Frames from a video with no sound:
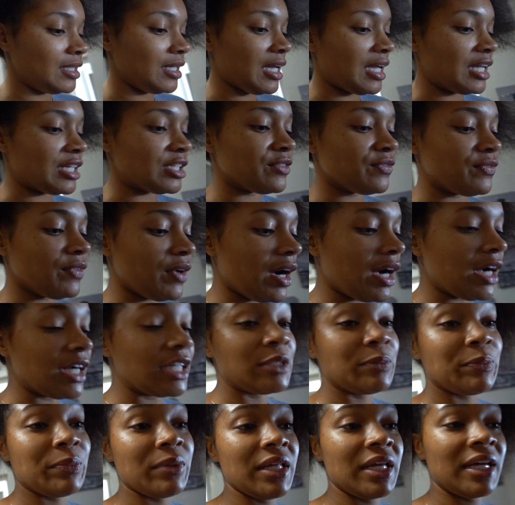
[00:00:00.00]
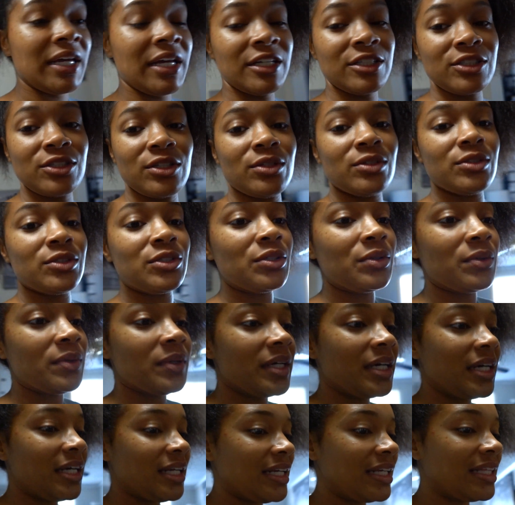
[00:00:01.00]
As far as plans on
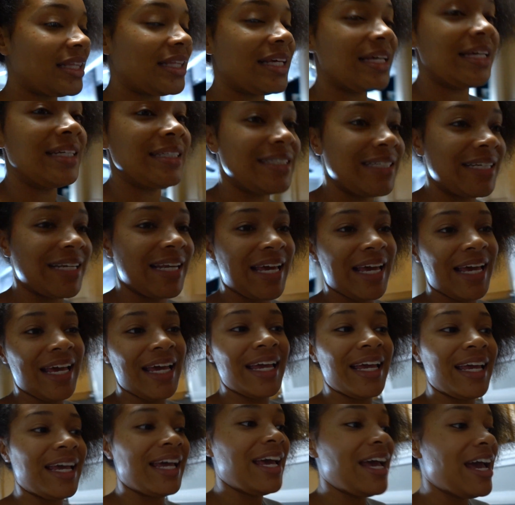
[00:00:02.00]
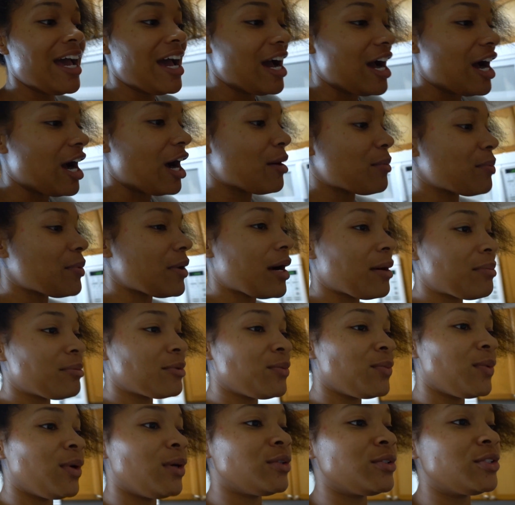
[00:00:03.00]
doing anything today, I
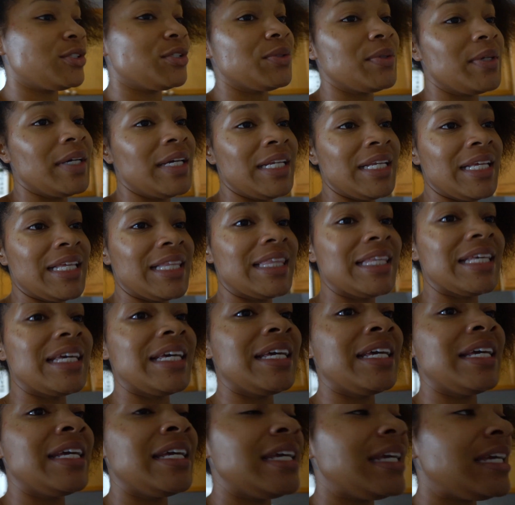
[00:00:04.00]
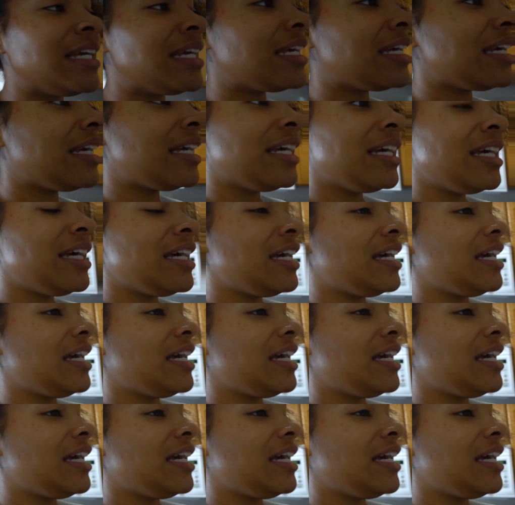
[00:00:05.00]
probably won't do anything.